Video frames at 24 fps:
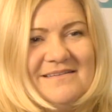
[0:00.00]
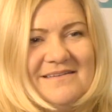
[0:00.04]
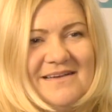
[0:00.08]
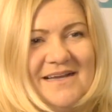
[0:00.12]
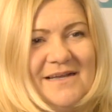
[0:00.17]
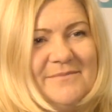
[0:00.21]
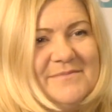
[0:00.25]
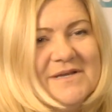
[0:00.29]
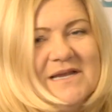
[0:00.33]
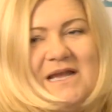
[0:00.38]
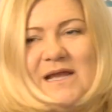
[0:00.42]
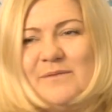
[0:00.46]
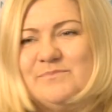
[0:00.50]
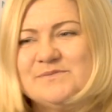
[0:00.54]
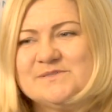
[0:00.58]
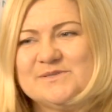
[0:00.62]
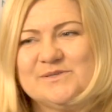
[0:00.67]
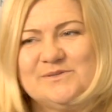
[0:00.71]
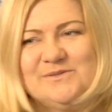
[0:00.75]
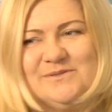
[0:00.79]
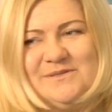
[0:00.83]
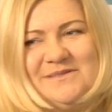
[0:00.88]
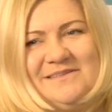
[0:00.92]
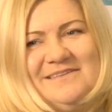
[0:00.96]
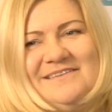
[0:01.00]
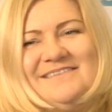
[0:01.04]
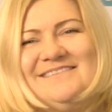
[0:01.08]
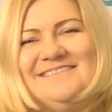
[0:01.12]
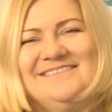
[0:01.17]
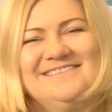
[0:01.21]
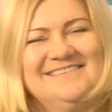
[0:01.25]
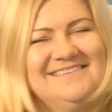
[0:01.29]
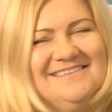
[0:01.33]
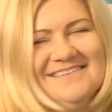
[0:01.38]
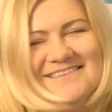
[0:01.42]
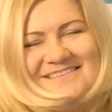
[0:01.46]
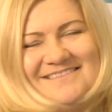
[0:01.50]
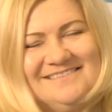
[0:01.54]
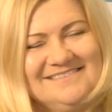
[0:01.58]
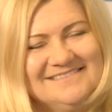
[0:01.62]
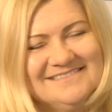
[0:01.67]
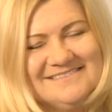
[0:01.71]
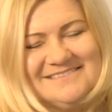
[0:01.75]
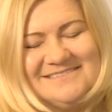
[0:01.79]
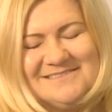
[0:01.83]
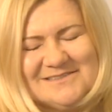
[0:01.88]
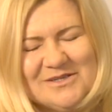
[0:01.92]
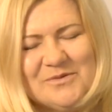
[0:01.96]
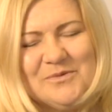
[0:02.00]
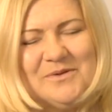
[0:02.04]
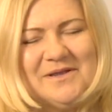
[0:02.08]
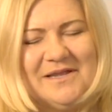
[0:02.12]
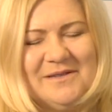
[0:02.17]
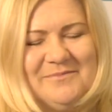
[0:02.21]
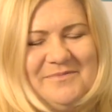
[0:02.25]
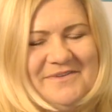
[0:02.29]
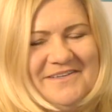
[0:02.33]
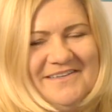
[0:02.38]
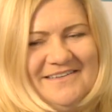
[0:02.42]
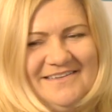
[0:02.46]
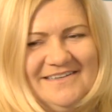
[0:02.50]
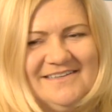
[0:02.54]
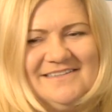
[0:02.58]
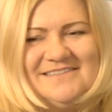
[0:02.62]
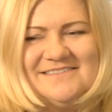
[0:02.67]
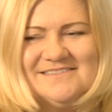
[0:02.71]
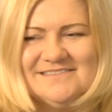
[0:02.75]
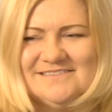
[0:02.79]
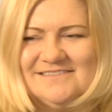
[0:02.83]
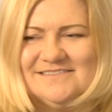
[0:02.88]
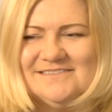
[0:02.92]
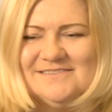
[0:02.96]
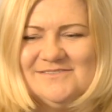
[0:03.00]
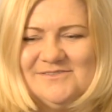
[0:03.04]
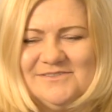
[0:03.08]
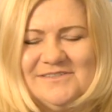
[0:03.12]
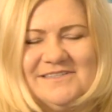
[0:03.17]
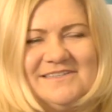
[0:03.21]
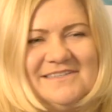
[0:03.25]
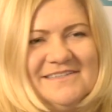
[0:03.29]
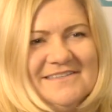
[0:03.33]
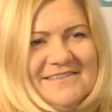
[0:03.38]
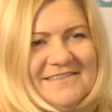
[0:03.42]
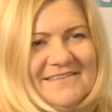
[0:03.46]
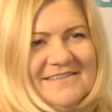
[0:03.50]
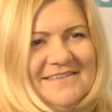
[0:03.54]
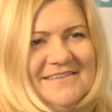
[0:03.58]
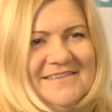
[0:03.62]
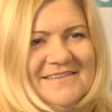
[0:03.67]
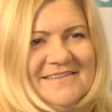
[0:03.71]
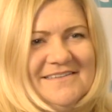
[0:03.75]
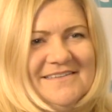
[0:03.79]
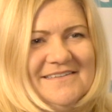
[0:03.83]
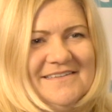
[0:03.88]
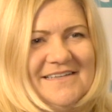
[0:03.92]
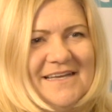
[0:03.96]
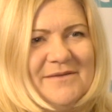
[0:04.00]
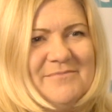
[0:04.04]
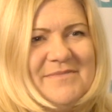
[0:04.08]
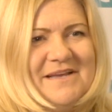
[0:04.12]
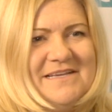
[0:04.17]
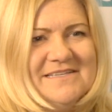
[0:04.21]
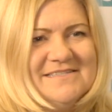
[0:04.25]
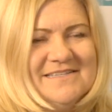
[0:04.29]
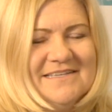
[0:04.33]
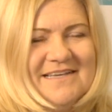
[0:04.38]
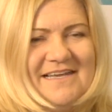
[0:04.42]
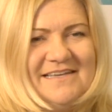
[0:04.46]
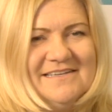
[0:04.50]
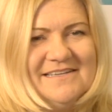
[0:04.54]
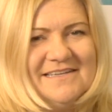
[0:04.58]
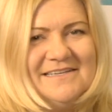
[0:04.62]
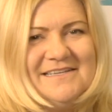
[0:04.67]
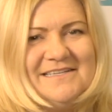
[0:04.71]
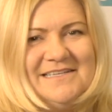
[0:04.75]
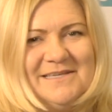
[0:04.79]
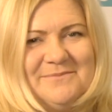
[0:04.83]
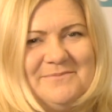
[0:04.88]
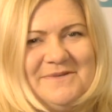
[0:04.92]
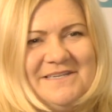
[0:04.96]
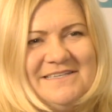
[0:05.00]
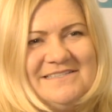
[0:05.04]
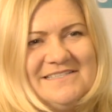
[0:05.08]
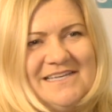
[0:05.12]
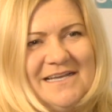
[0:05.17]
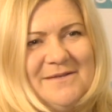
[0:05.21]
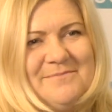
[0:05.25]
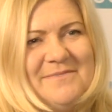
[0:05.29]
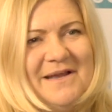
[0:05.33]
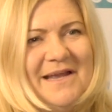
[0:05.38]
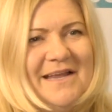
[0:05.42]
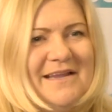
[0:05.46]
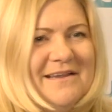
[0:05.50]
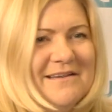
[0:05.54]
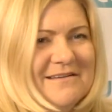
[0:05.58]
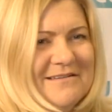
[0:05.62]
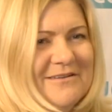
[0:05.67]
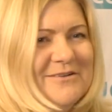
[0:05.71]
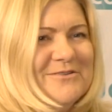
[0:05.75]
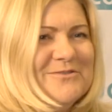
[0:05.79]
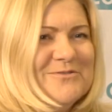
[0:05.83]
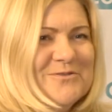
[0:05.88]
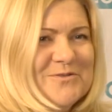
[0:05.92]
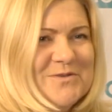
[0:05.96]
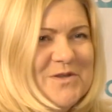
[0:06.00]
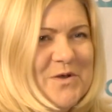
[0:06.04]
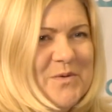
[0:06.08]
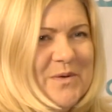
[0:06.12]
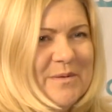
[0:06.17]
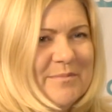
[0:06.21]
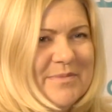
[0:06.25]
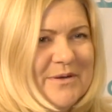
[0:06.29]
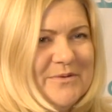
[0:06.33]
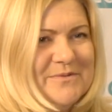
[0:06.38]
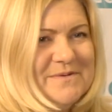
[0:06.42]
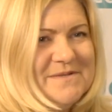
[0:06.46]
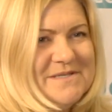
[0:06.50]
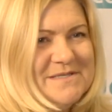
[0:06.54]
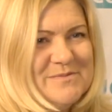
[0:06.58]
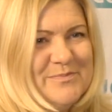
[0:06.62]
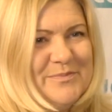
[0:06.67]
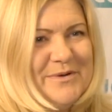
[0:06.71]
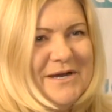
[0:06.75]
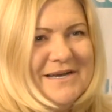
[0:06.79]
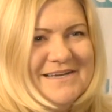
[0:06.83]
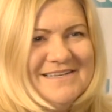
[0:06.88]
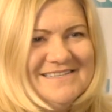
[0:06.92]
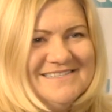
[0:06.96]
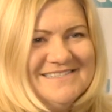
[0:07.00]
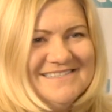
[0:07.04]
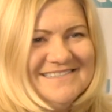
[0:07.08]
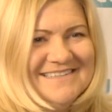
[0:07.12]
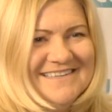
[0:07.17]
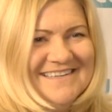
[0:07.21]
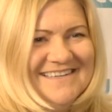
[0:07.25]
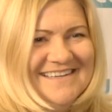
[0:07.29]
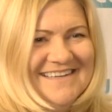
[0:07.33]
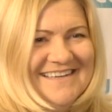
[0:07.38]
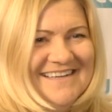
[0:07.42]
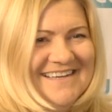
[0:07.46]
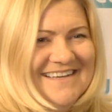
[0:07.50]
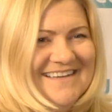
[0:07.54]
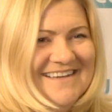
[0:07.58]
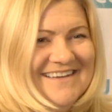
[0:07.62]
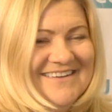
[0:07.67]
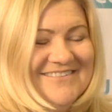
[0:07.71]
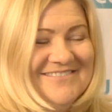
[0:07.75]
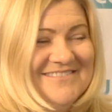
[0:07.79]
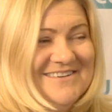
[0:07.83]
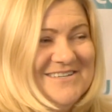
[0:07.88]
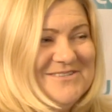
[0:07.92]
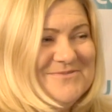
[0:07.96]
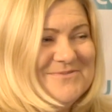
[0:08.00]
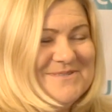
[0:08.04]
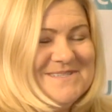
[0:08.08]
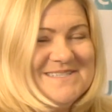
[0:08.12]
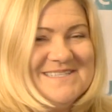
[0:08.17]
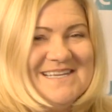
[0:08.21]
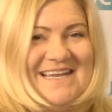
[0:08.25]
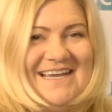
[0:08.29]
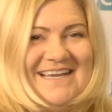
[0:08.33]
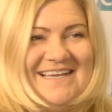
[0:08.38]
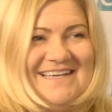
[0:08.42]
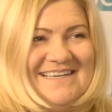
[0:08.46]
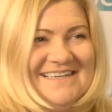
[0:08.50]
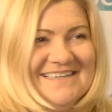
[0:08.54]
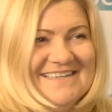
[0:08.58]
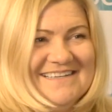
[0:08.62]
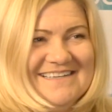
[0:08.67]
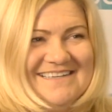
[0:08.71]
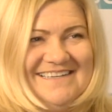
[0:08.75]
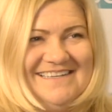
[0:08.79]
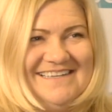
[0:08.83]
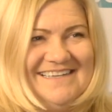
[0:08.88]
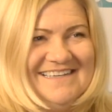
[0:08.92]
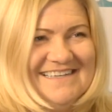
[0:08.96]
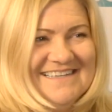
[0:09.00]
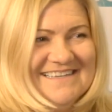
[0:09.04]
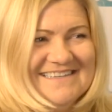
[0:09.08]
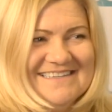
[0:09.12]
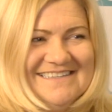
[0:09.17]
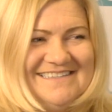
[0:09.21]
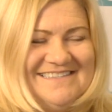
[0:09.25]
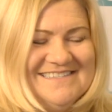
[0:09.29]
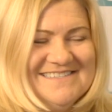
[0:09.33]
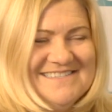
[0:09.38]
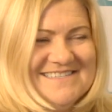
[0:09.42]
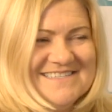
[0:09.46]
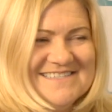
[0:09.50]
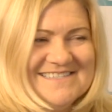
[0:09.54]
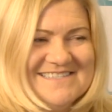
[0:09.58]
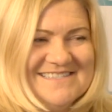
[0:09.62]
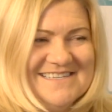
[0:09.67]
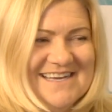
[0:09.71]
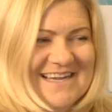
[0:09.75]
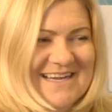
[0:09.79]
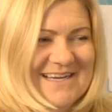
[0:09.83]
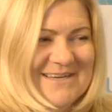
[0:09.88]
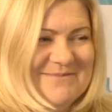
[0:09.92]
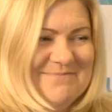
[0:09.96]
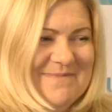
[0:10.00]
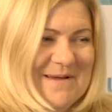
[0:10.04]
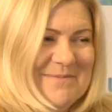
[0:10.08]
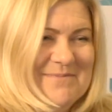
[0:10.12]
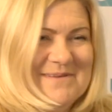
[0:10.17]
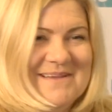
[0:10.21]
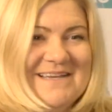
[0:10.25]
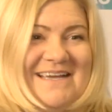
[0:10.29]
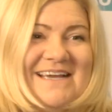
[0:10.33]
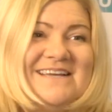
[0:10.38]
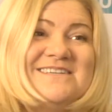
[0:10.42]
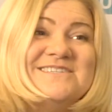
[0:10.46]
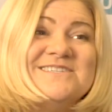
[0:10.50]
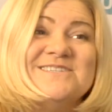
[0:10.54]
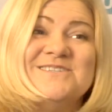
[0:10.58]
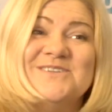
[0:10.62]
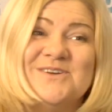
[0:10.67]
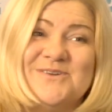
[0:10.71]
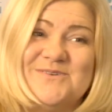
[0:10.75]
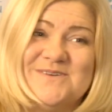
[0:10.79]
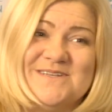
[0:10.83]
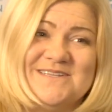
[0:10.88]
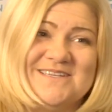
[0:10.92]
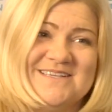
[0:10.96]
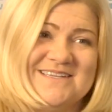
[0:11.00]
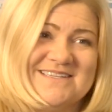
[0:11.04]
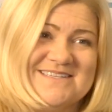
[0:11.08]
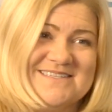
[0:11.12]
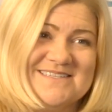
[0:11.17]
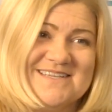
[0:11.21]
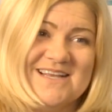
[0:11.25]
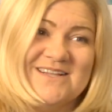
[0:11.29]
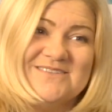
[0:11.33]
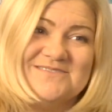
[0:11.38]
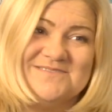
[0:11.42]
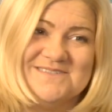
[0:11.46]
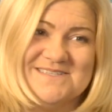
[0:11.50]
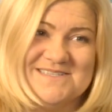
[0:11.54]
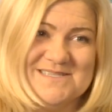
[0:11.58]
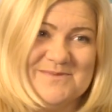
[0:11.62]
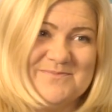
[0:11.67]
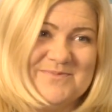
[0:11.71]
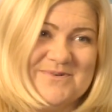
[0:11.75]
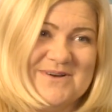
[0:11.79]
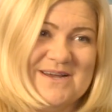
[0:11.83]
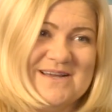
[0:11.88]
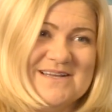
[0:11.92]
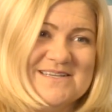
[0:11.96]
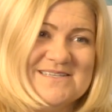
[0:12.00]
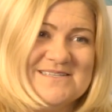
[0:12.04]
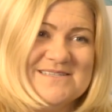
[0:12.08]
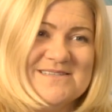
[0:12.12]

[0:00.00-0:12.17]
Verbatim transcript: I'm absolutely so happy. It's really amazing. And then in the meantime, I got to know about this prize, which was like, it's just like publication already itself is a prize.